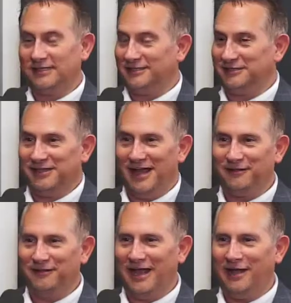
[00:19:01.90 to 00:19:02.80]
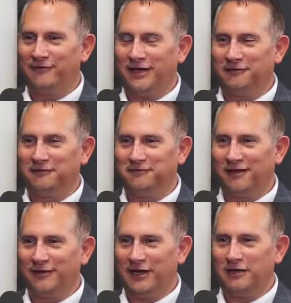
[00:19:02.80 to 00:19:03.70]
That's exactly. Yeah, I've got a, right?
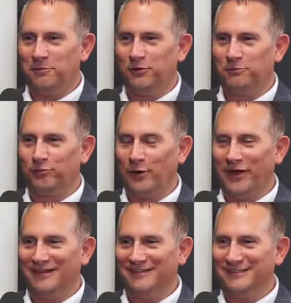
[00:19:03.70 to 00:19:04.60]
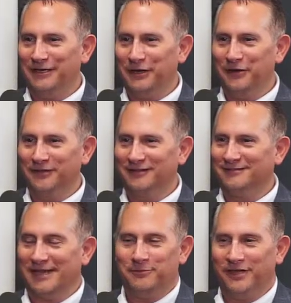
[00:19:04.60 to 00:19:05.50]
I've got a couple pro athletes I know, and the
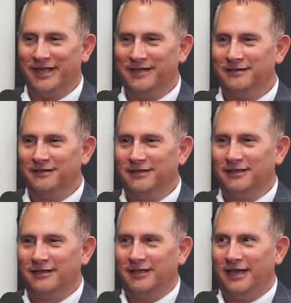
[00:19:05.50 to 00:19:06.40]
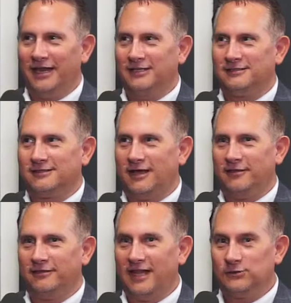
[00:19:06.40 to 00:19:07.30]
same thing. And and it's
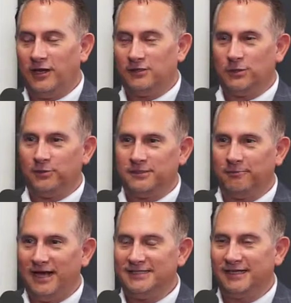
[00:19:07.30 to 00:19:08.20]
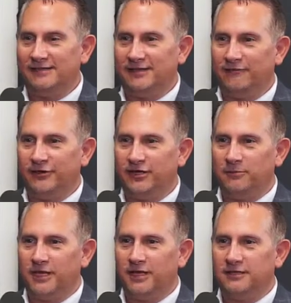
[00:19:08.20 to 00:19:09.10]
uh, that's why I also put some mindset stuff in
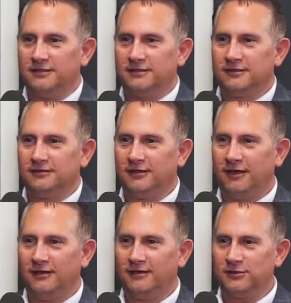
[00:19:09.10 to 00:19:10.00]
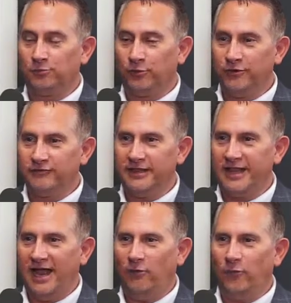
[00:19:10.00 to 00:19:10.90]
here because uh, it's proven
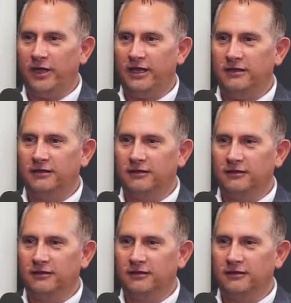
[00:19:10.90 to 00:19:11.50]
that when